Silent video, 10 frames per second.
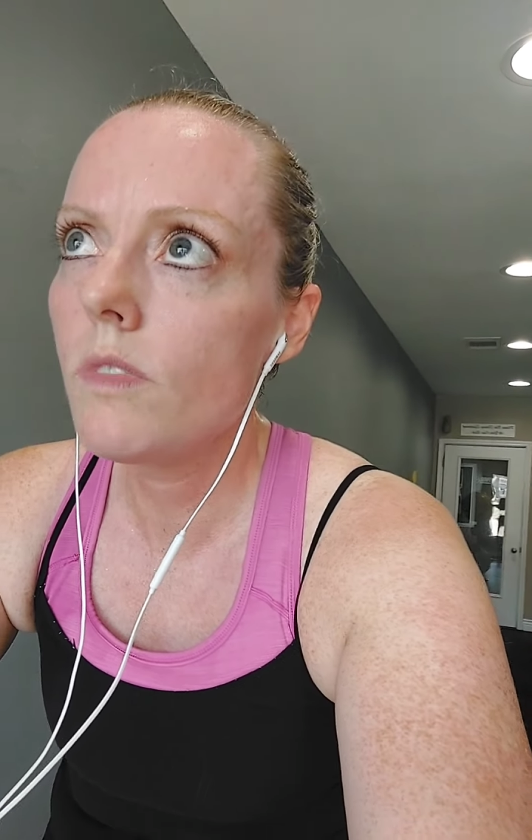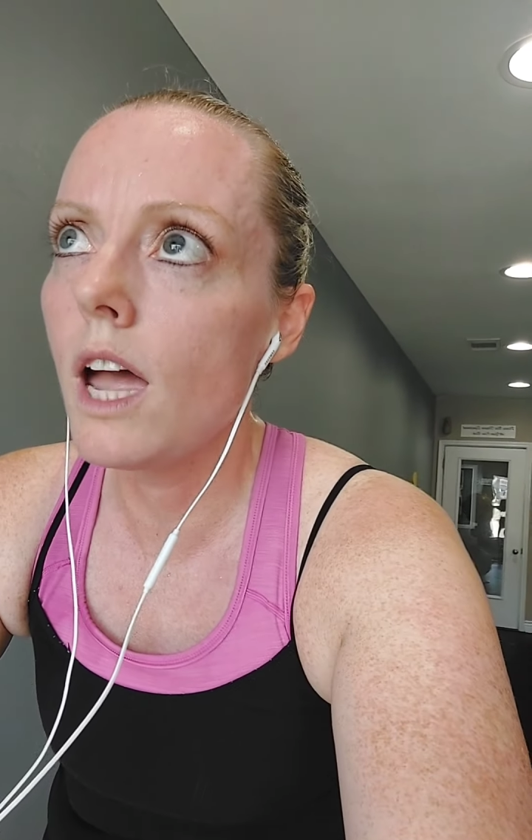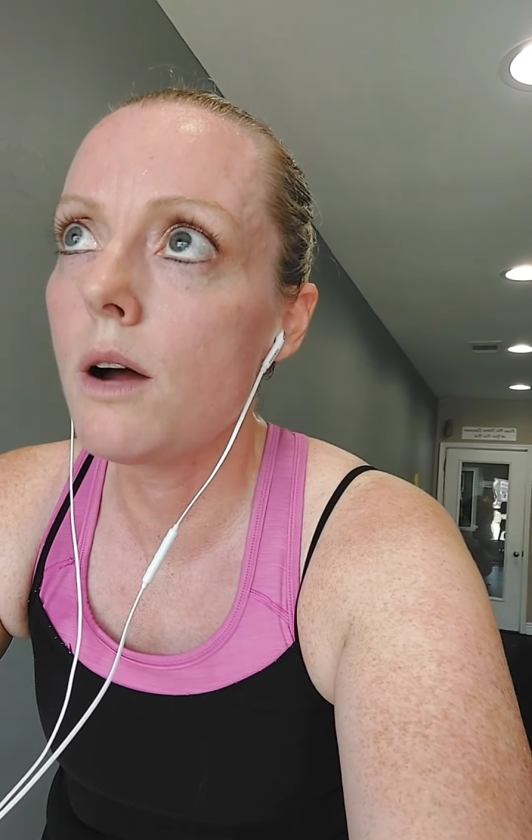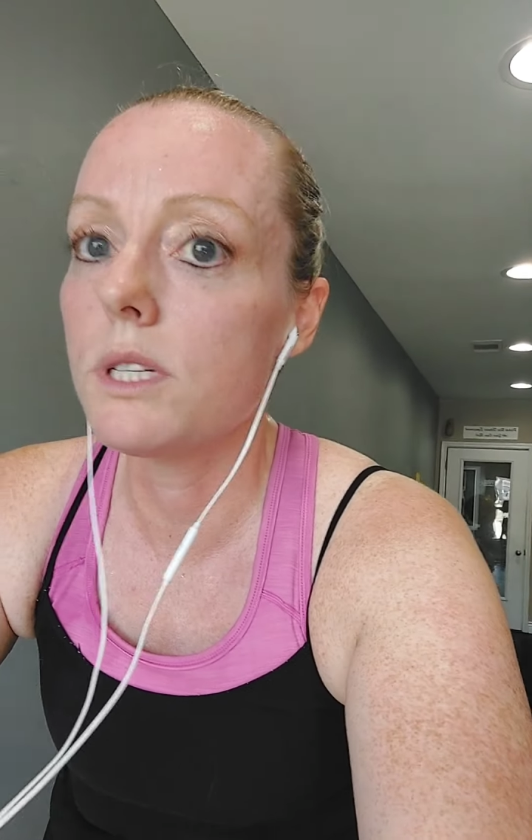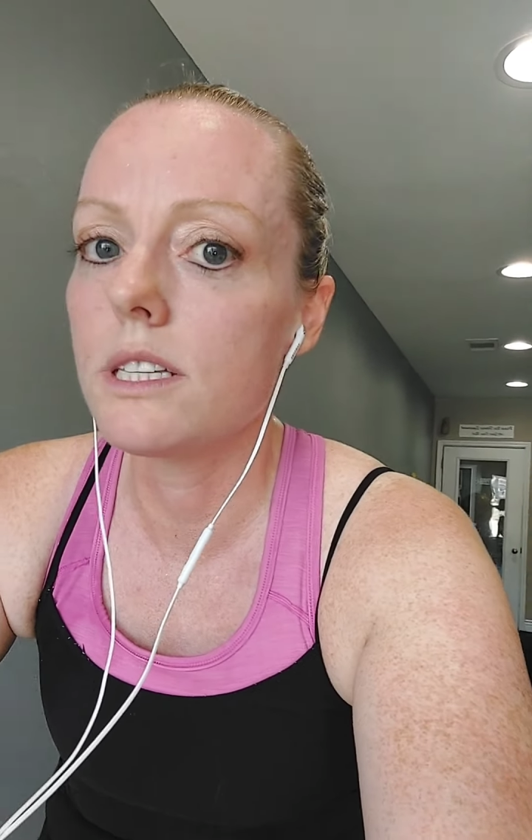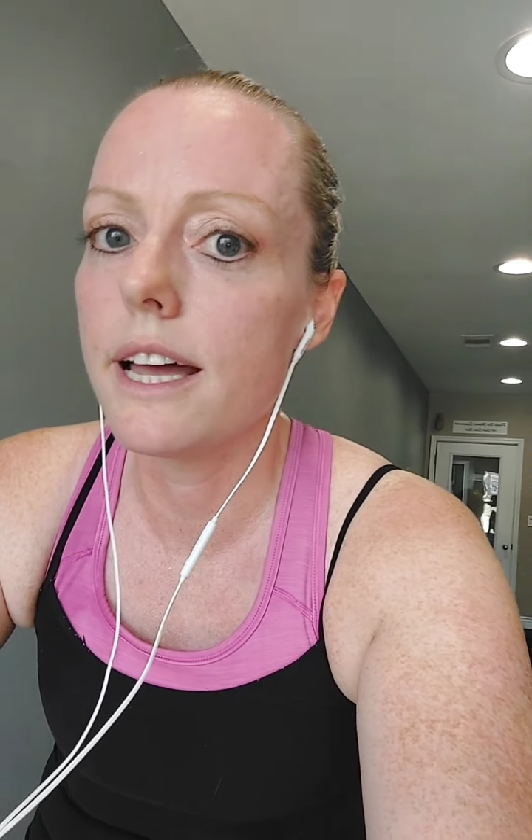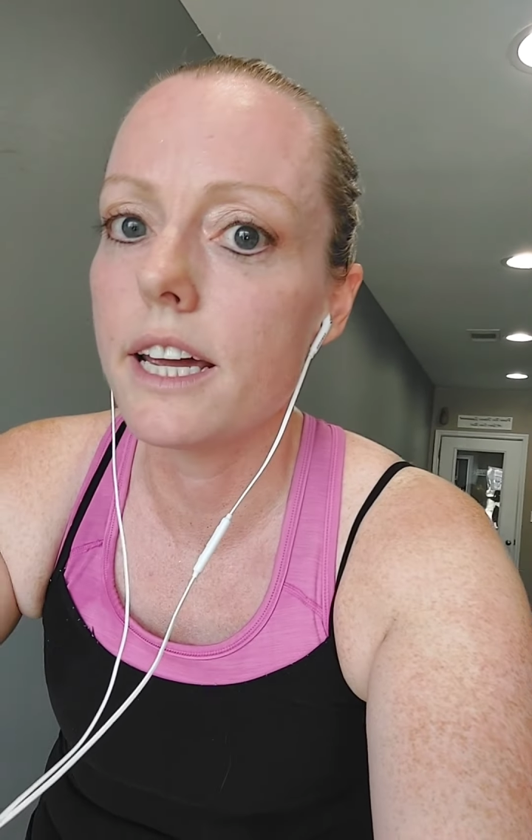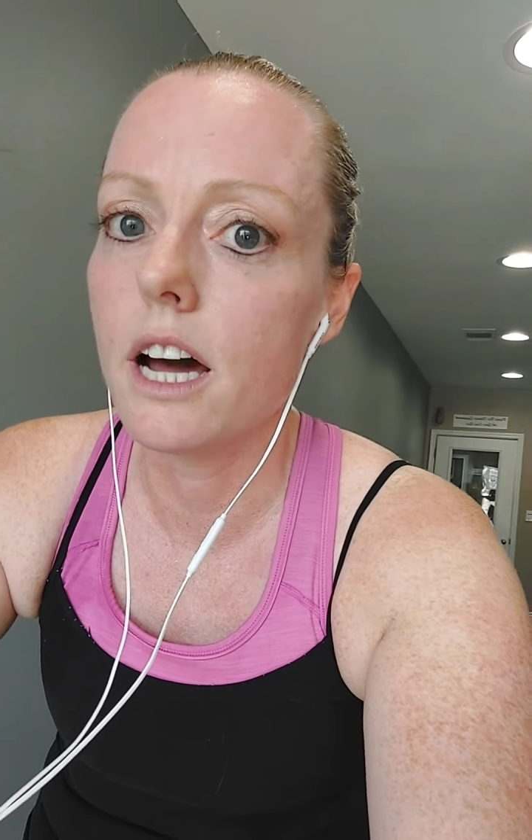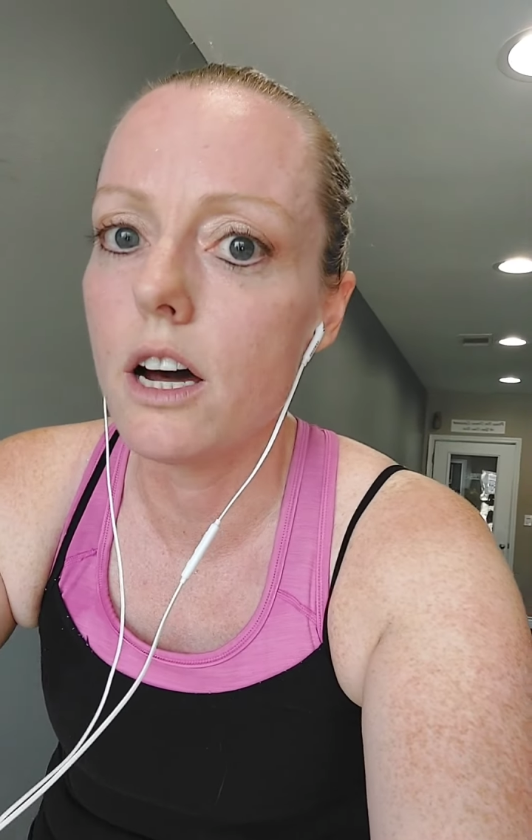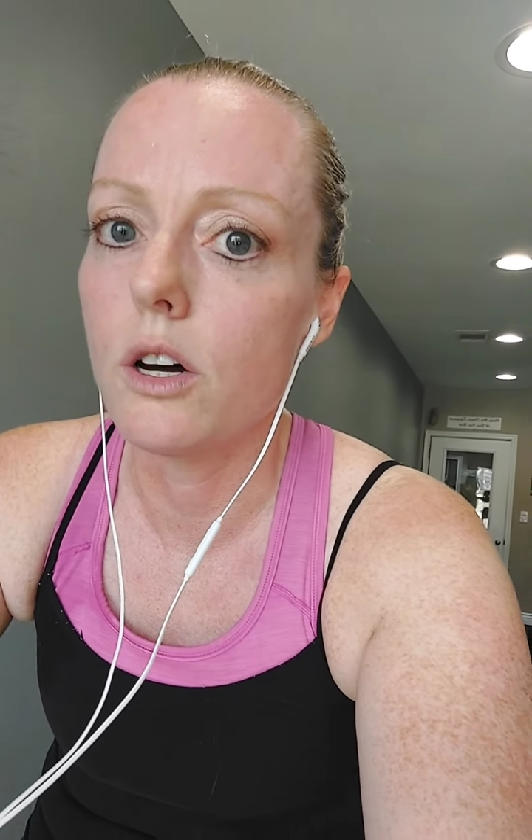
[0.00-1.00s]
I was like,
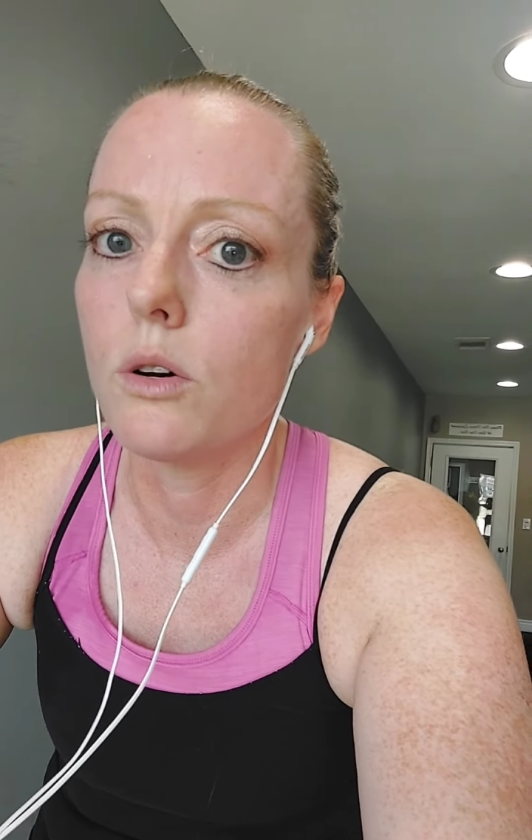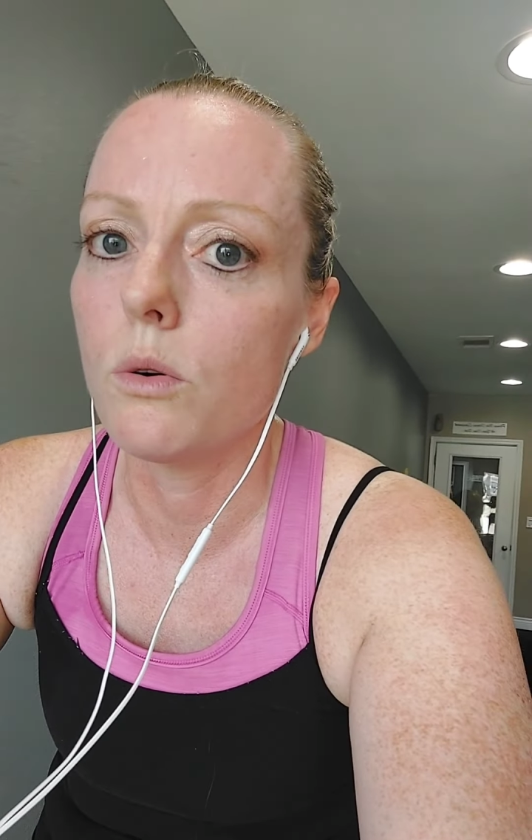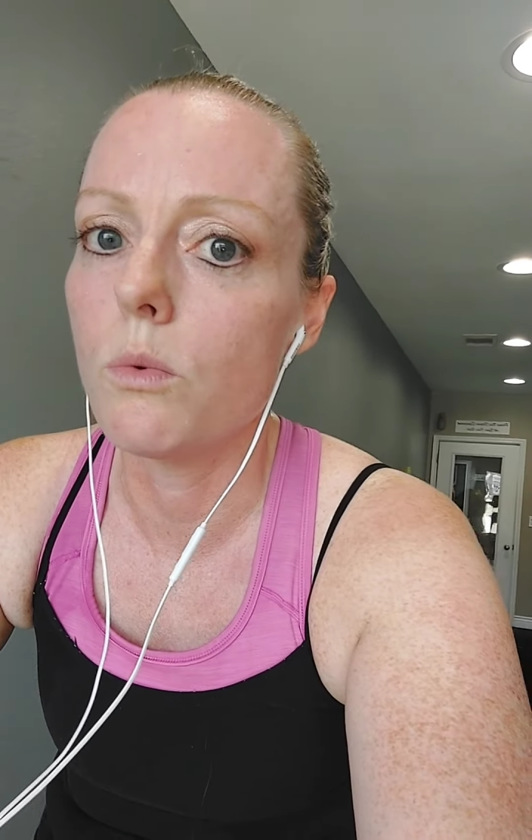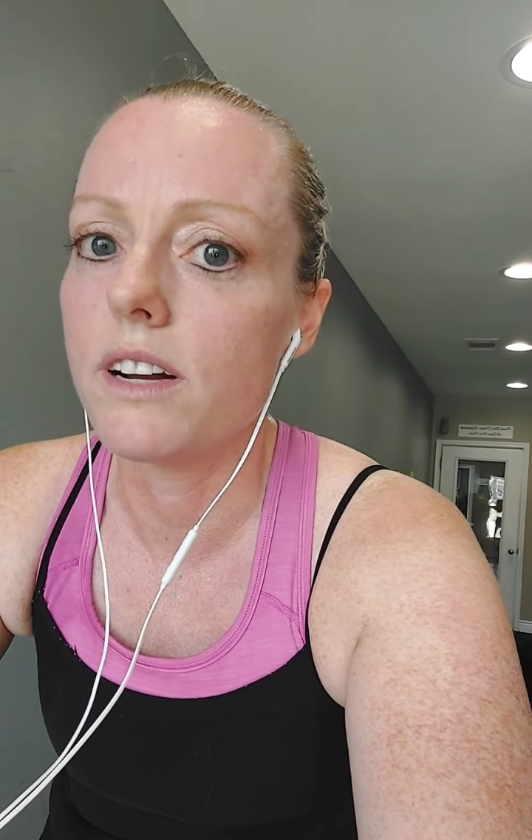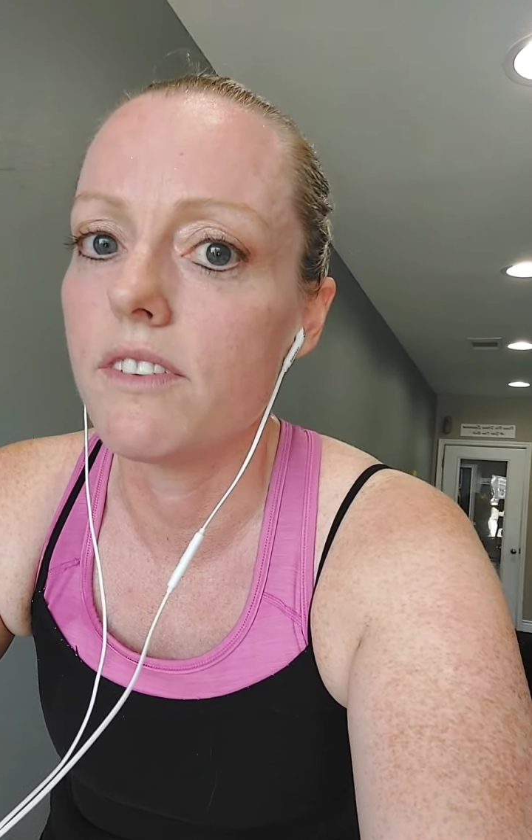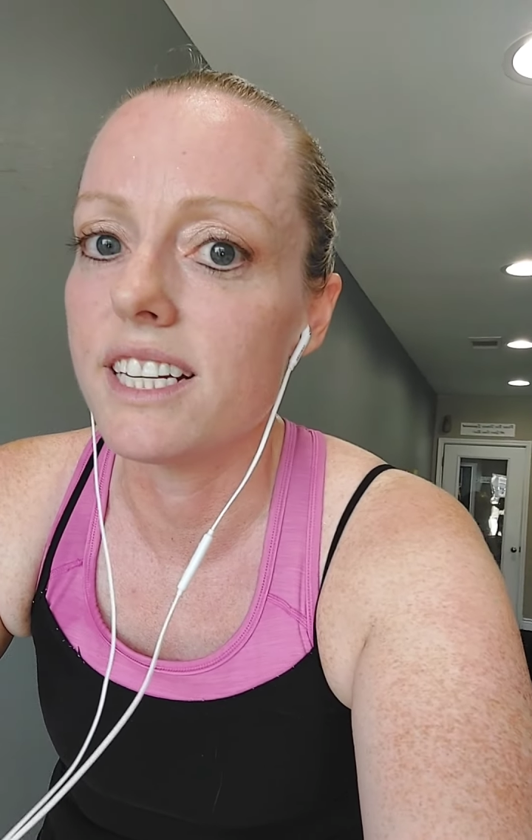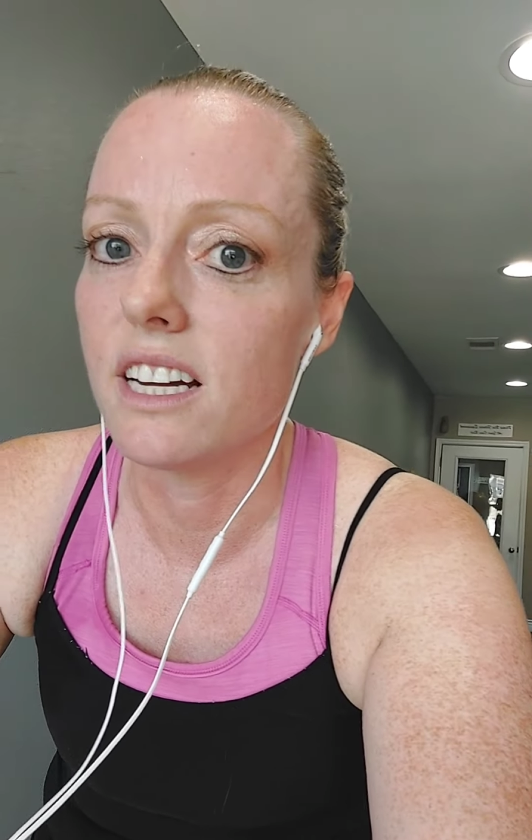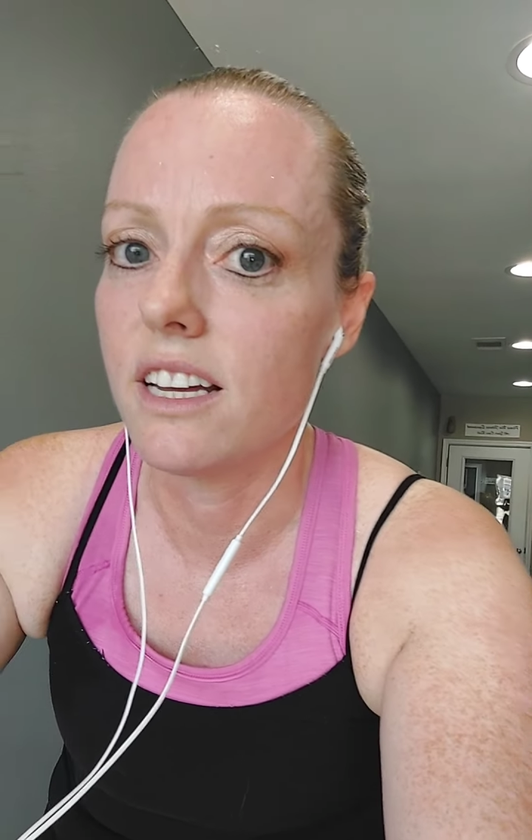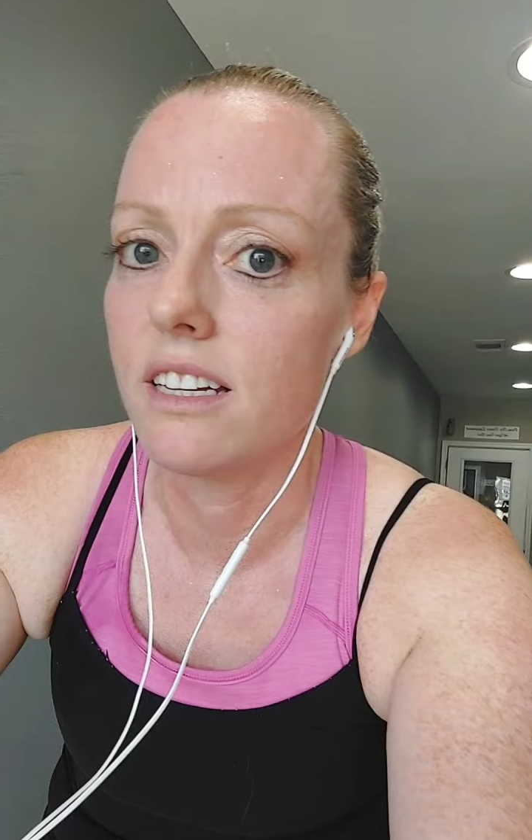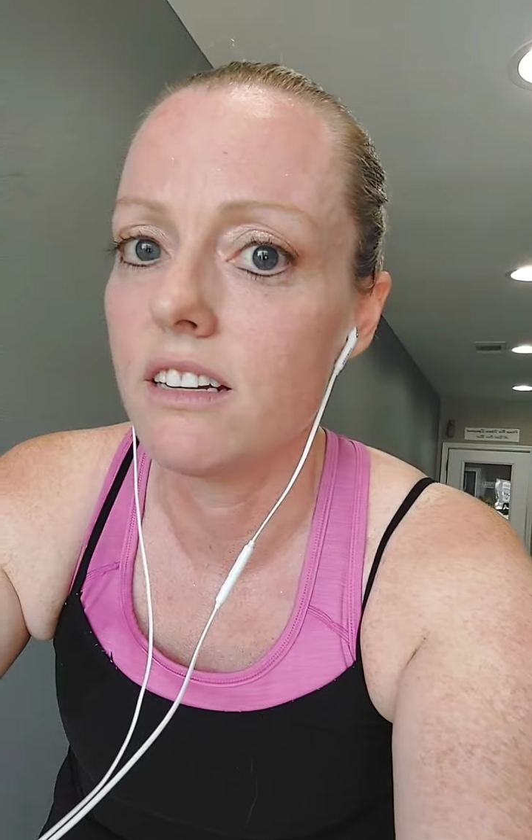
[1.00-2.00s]
uh oh, what have I
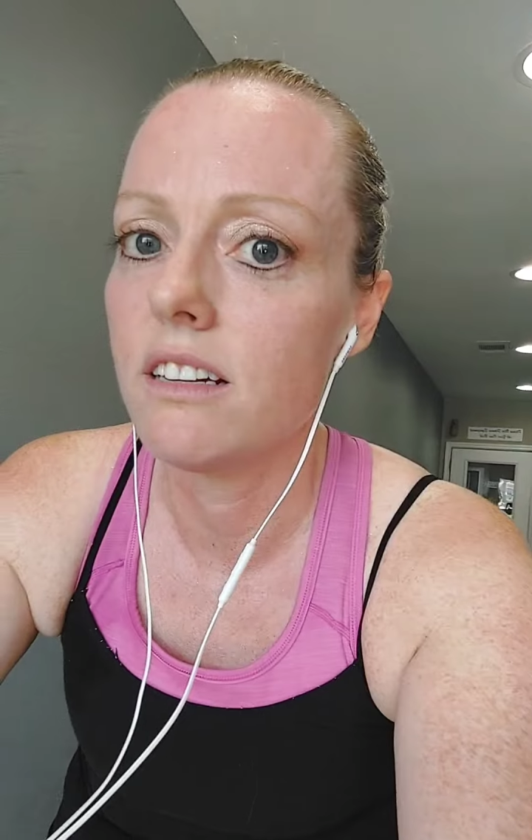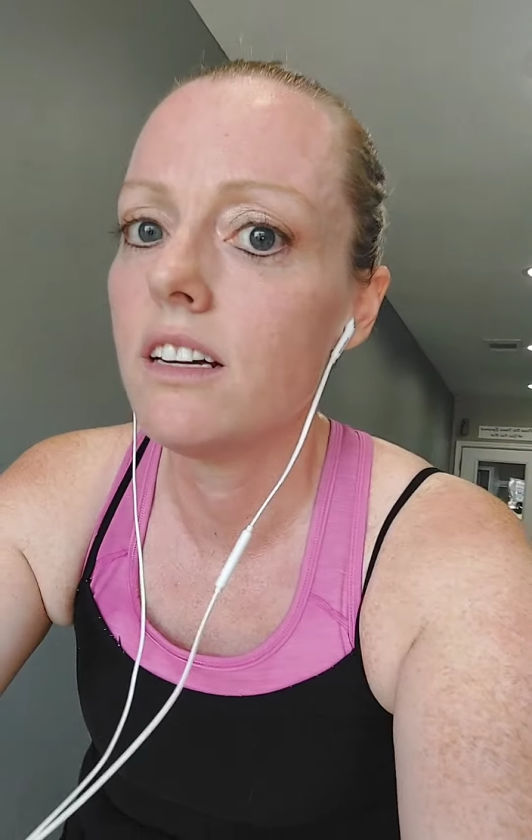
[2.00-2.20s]
done?